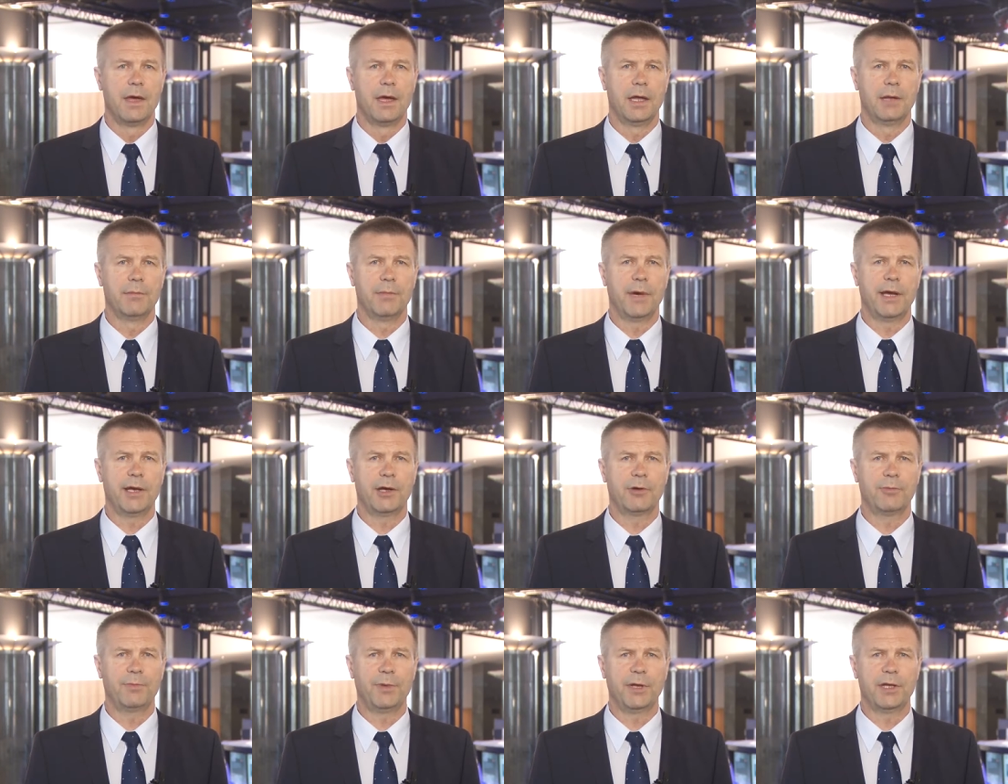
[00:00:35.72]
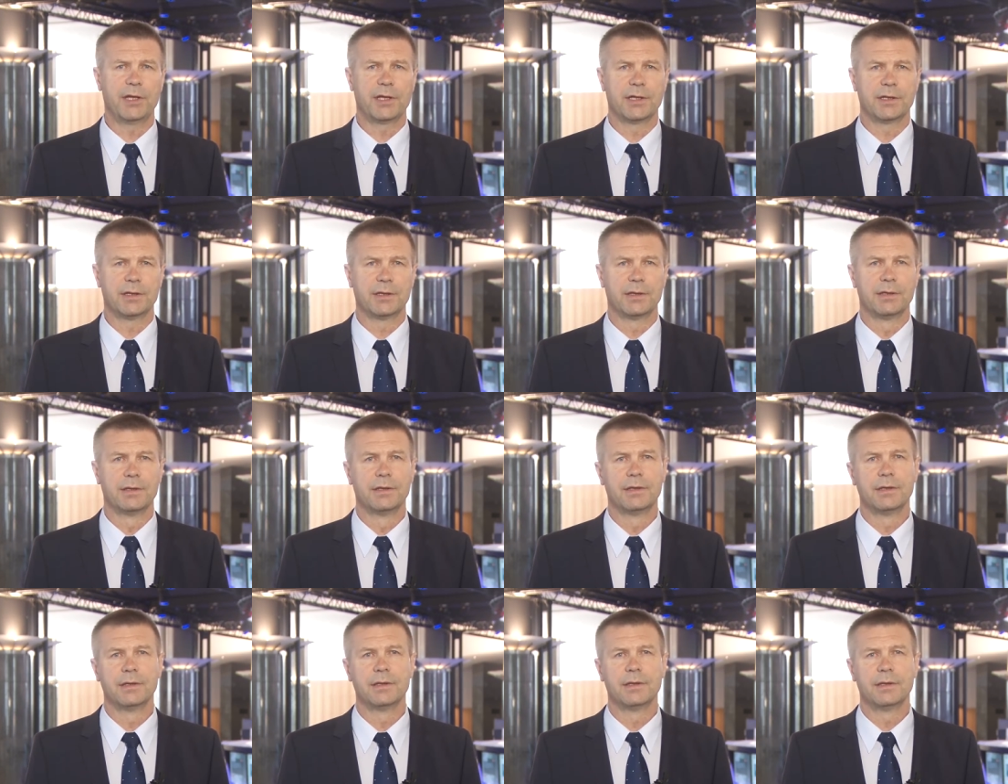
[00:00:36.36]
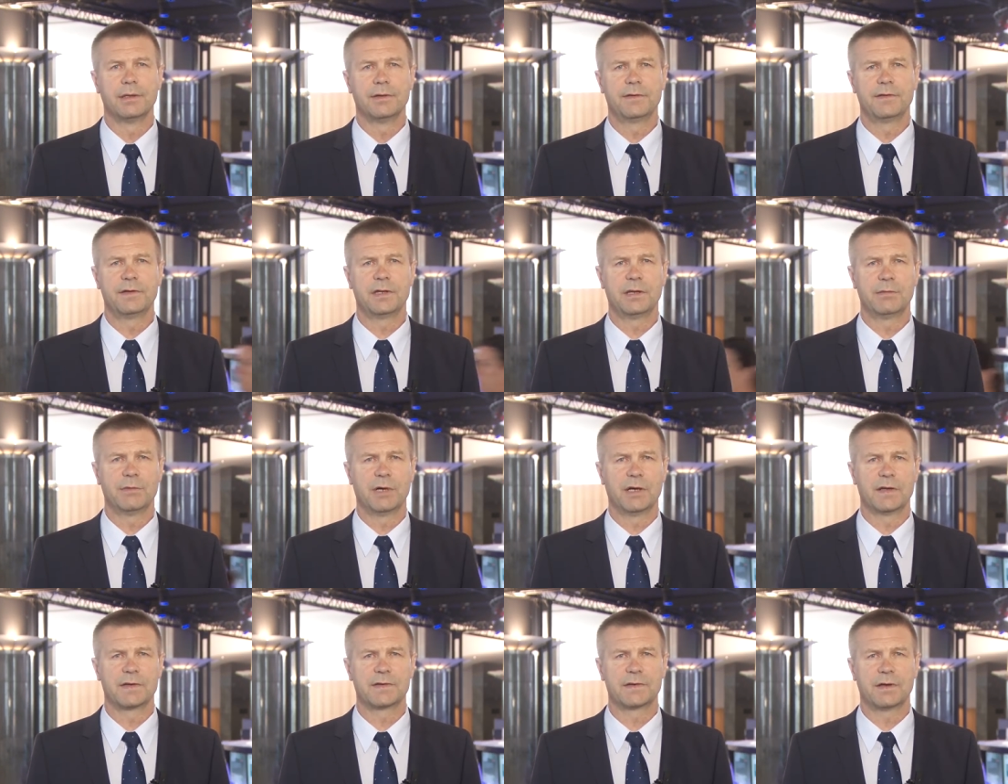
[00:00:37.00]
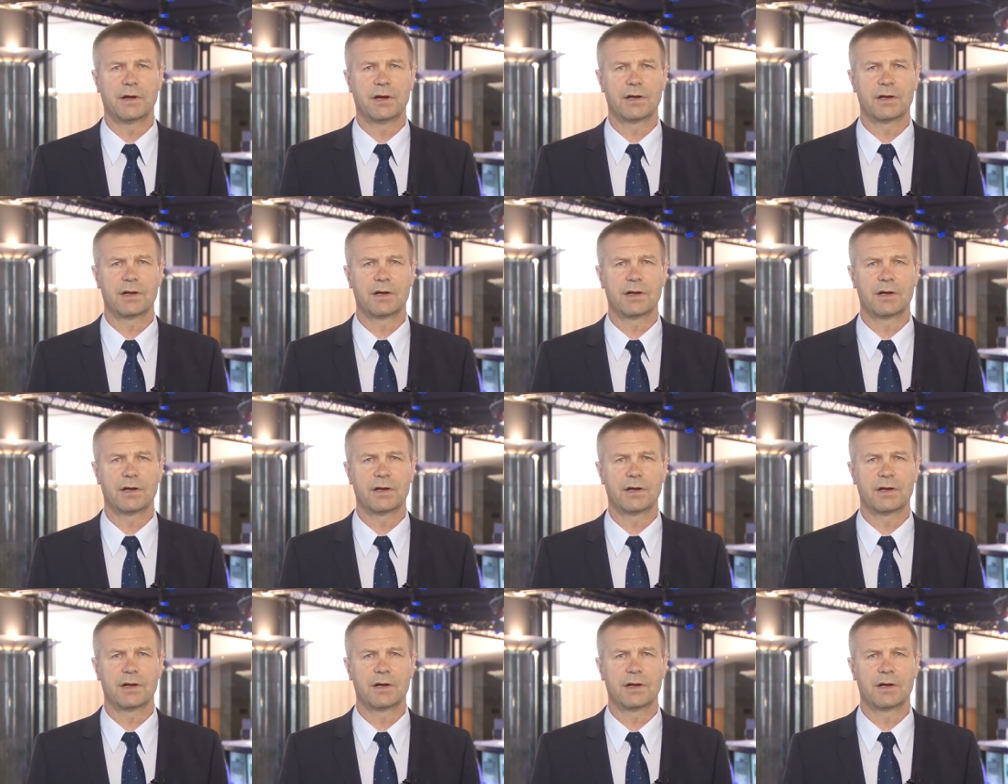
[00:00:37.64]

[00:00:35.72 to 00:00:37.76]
In my opinion, the cinemas